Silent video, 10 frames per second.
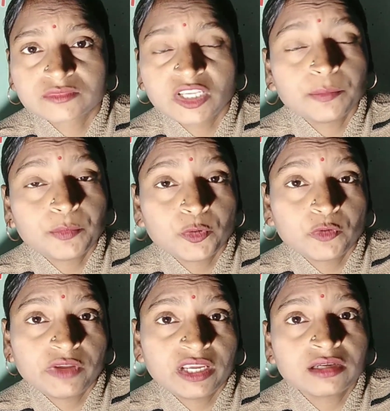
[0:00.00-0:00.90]

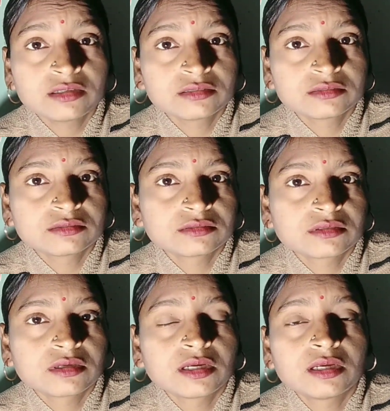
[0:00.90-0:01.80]
improving,
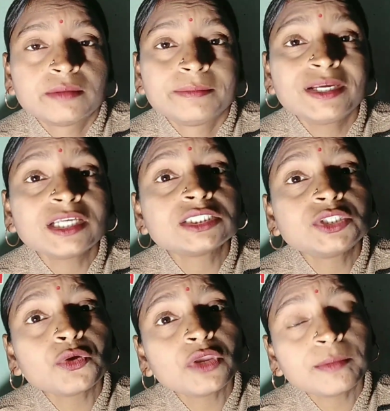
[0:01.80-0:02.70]
because
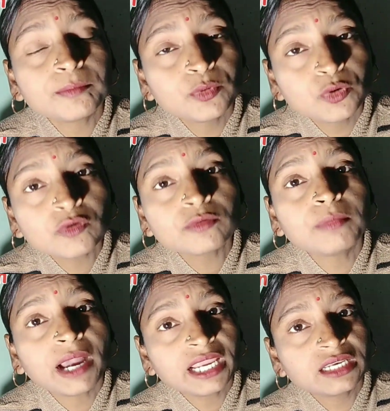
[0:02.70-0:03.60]
you improve
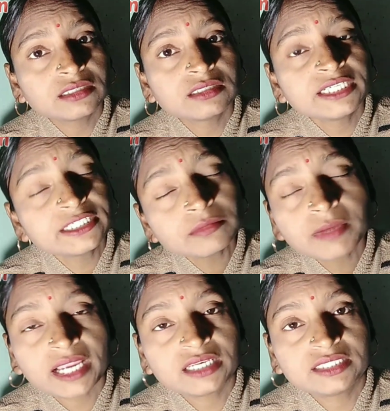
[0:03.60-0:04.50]
by little
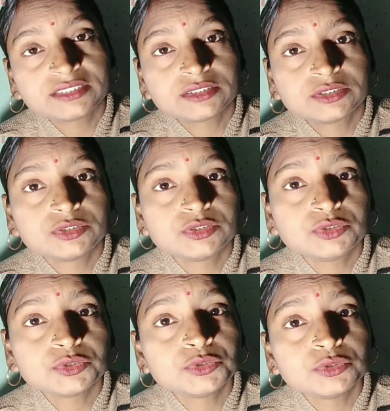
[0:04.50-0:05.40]
by little,
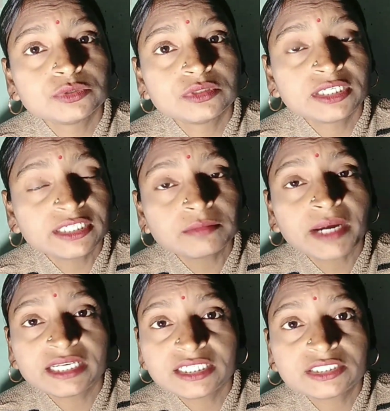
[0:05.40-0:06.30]
you little
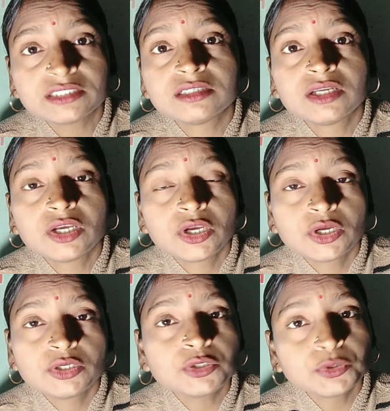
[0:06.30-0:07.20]
by little.
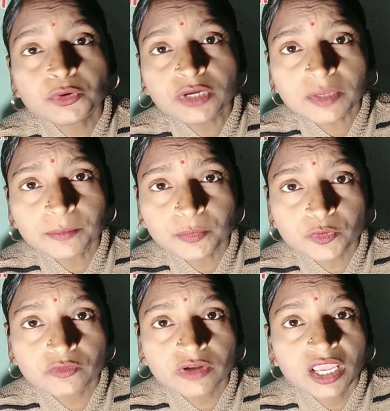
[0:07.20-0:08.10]
You don't
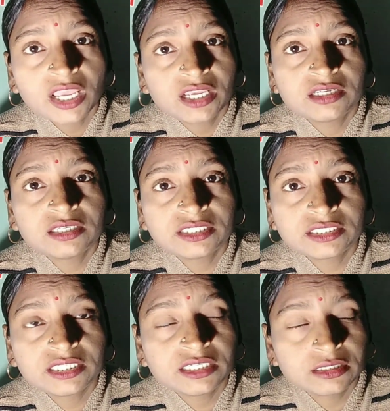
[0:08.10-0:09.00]
improve it
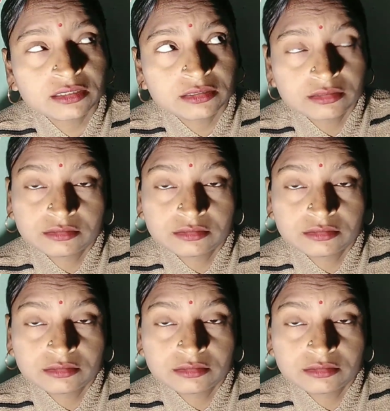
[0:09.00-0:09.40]
in,